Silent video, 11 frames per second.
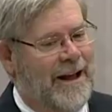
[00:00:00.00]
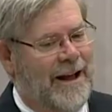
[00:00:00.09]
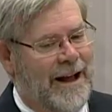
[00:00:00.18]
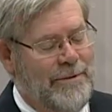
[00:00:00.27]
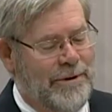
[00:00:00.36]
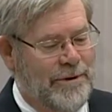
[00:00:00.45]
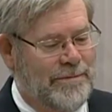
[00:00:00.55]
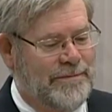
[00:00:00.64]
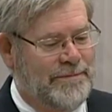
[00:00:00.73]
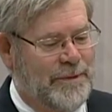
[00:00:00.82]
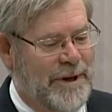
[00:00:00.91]
I would hope
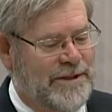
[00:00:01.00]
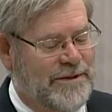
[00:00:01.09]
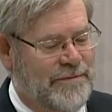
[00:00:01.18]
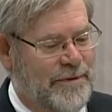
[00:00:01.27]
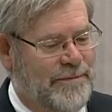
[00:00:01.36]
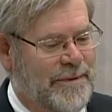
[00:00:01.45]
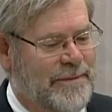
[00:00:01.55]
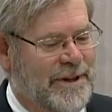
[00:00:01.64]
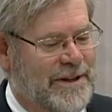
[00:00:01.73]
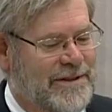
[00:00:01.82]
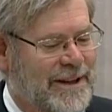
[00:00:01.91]
Nebraska would vote for me
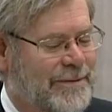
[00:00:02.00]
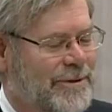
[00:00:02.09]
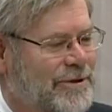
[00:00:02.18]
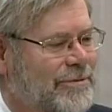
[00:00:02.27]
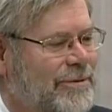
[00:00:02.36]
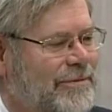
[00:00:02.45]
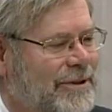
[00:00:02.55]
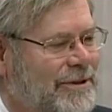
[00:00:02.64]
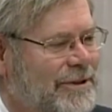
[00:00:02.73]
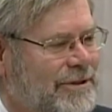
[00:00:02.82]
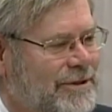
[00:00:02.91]
because I would do a
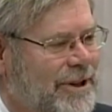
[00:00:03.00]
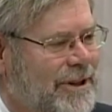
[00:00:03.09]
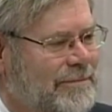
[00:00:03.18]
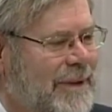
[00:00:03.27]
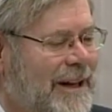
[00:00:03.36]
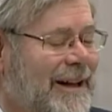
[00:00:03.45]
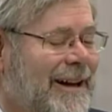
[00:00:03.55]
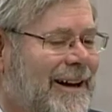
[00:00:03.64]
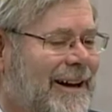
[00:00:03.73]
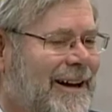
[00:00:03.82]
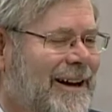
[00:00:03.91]
very good job.
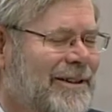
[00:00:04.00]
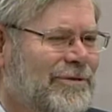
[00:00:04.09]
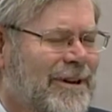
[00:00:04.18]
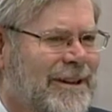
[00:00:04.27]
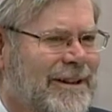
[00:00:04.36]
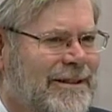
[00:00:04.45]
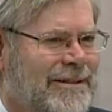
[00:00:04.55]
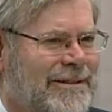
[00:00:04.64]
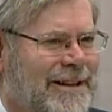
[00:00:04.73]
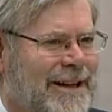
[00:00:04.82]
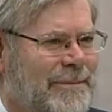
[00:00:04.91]
I try not to
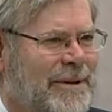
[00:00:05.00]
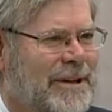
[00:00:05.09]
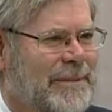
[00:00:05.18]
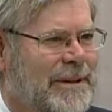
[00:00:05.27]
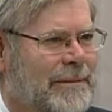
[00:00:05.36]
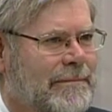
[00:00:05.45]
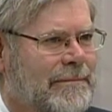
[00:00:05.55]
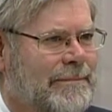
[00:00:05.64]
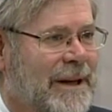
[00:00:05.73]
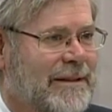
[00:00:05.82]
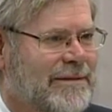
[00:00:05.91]
say I'm going to be the
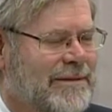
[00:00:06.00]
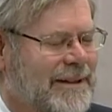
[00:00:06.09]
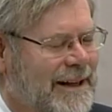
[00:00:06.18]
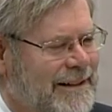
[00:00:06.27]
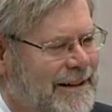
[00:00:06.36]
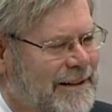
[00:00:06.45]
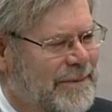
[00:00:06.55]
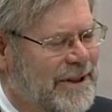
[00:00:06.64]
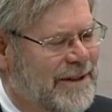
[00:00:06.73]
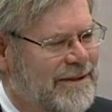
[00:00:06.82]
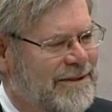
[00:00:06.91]
best candidate
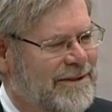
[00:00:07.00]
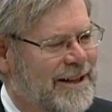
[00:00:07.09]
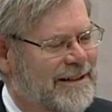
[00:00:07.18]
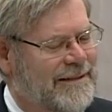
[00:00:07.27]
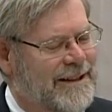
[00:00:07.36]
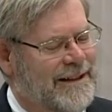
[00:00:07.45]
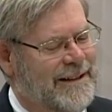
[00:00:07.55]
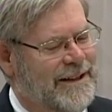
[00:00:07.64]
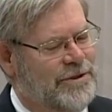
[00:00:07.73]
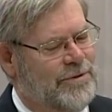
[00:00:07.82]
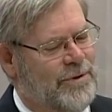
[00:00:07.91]
because that then
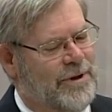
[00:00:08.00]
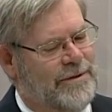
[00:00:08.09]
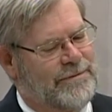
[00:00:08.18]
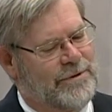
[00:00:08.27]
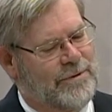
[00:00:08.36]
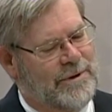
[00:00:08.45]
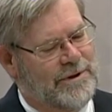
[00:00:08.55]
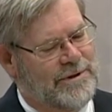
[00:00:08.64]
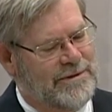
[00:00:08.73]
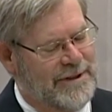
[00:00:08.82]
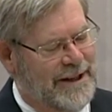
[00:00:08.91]
gets you off
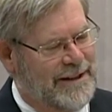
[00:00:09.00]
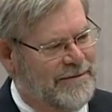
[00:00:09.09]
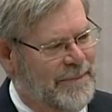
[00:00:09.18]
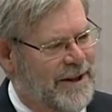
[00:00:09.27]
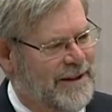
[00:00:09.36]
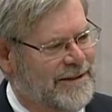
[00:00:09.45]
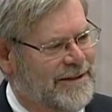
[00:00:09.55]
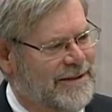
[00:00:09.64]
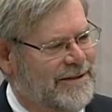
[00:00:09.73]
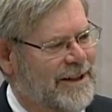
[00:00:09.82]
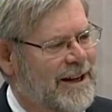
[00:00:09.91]
towards negative politics.